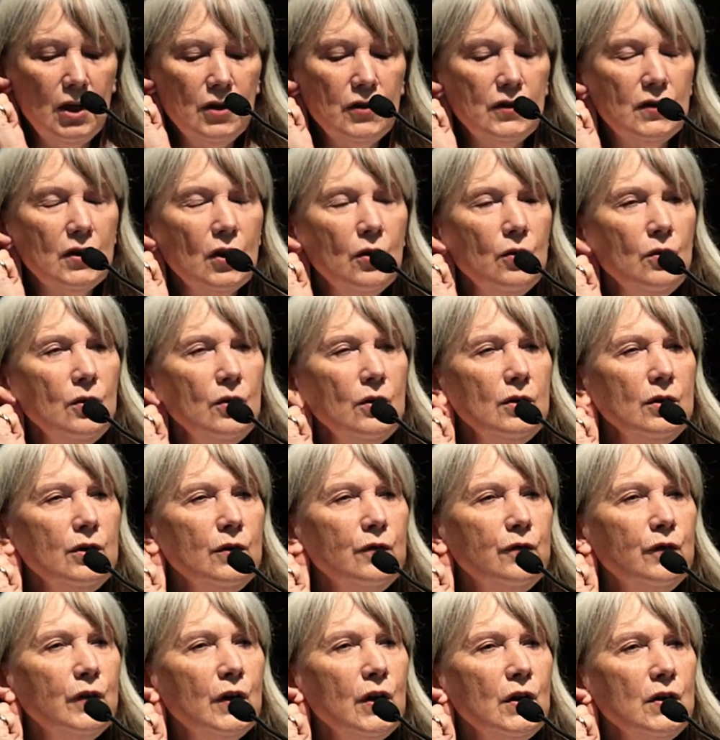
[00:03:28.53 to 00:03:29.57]
So
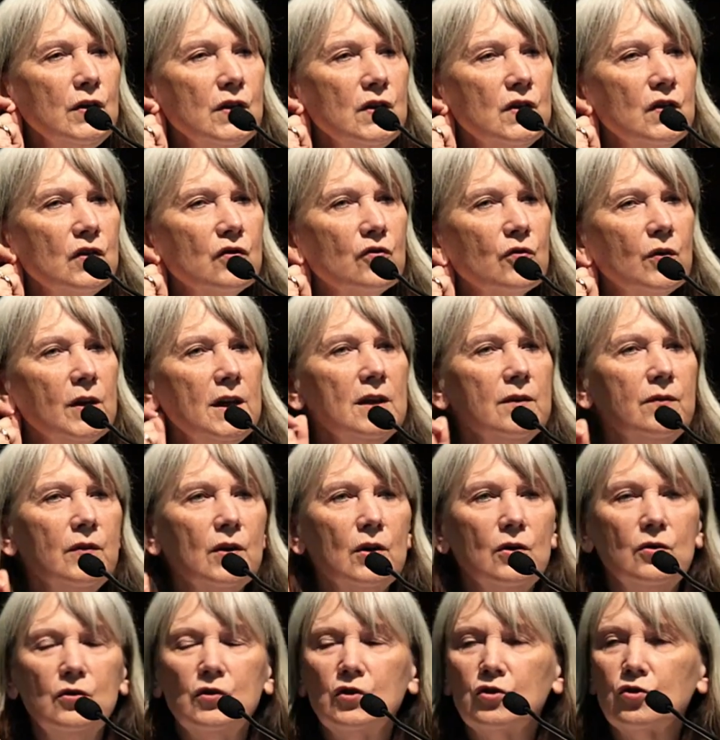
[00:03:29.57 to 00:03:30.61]
the first 3 of
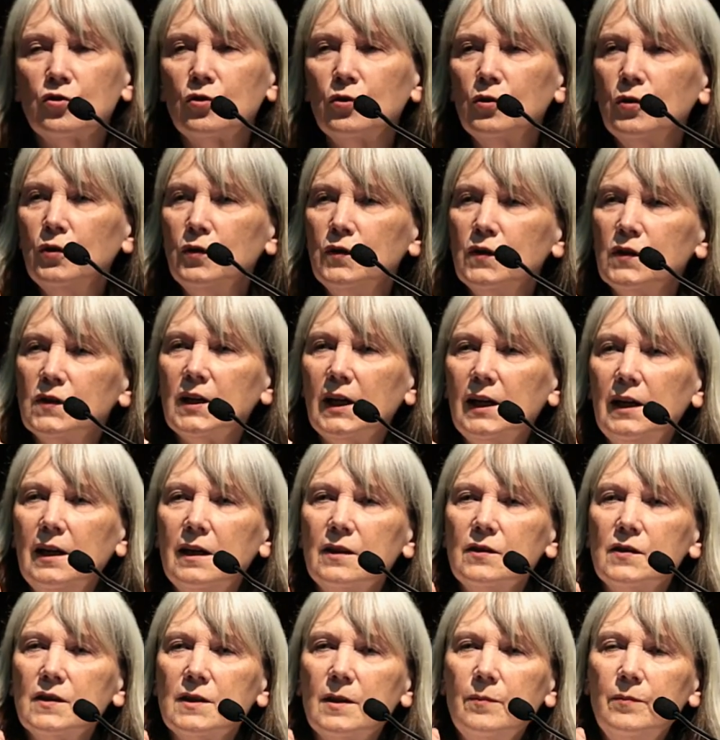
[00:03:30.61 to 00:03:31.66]
those truths tell
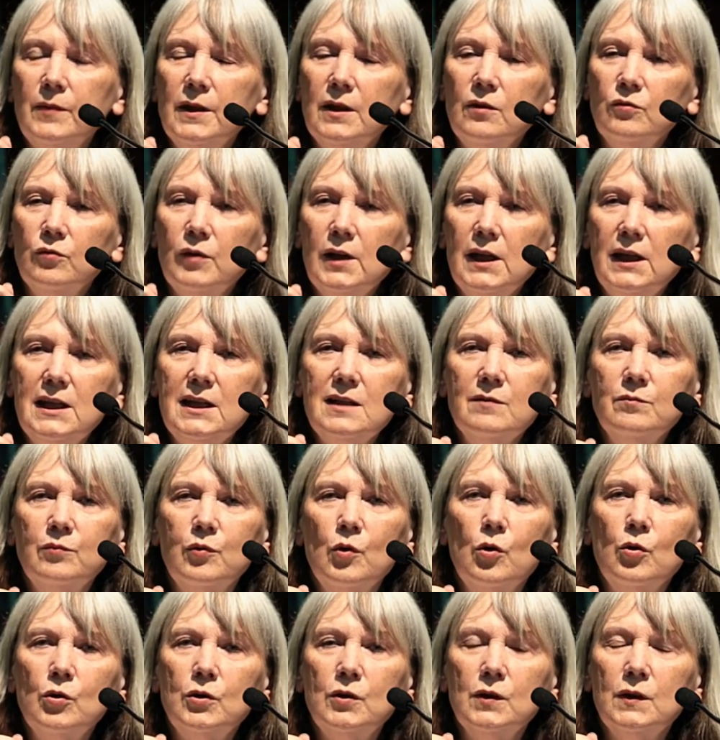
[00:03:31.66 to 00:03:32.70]
us something really
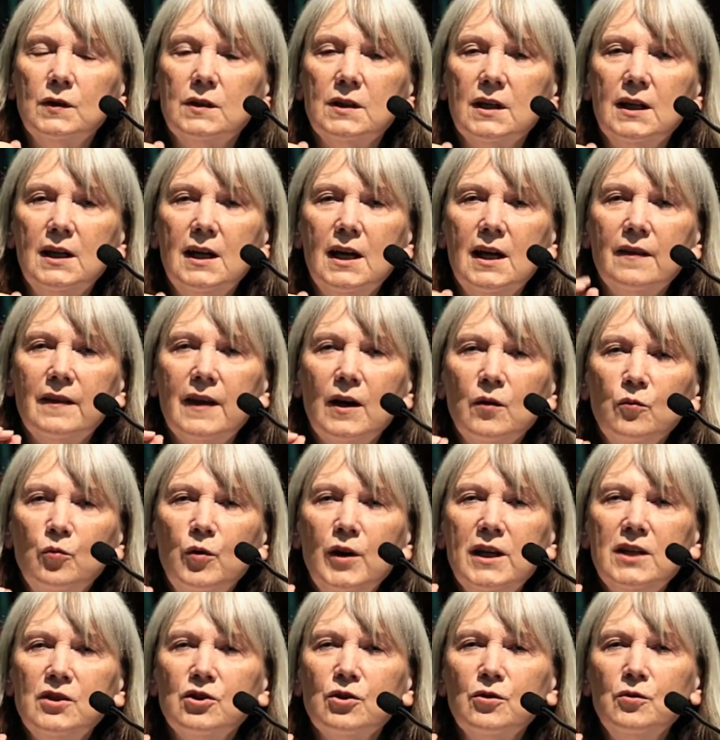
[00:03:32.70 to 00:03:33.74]
important that
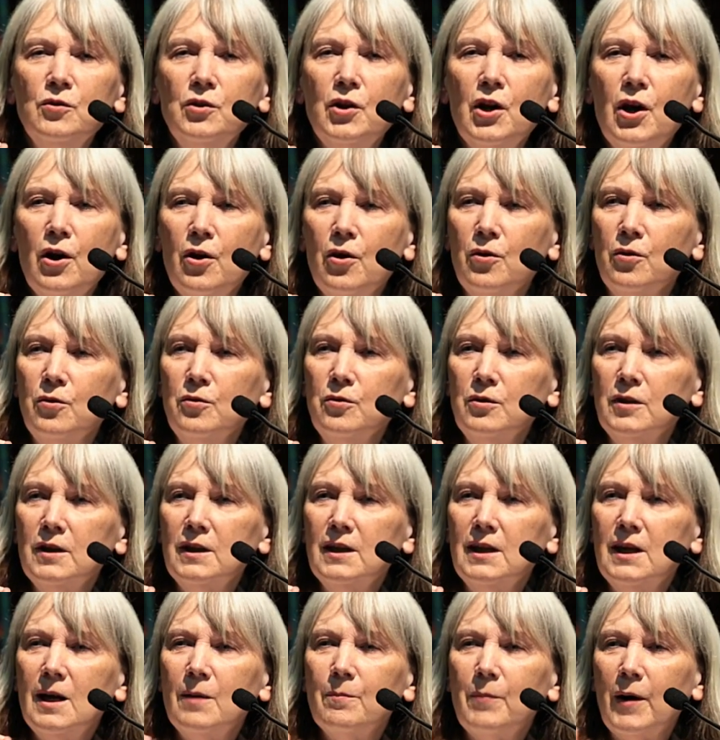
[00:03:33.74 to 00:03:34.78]
we do know,
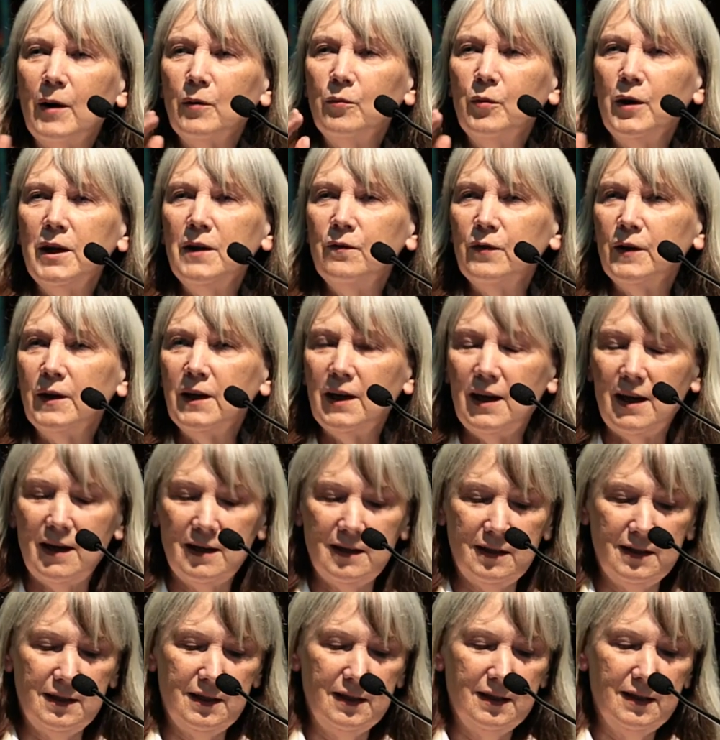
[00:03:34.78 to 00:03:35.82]
but we
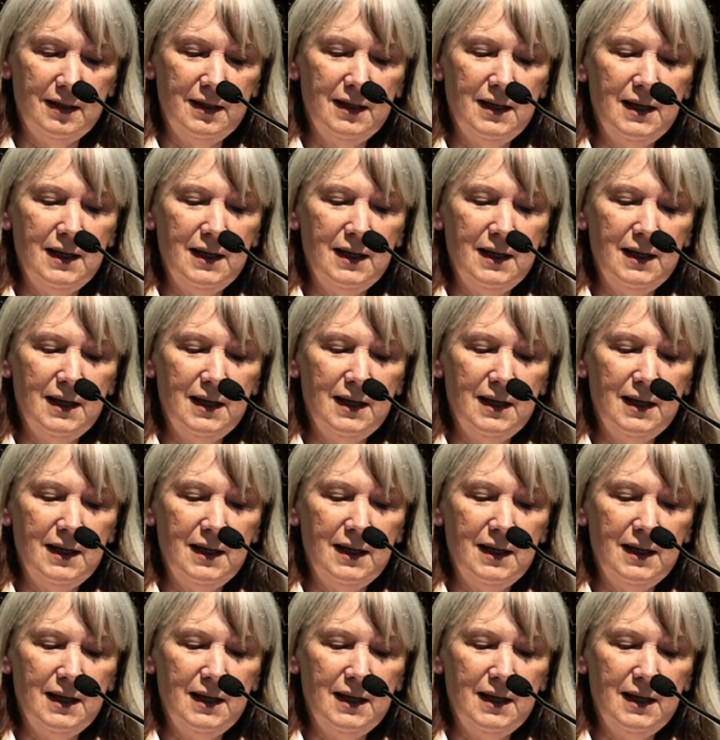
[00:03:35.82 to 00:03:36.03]
forget.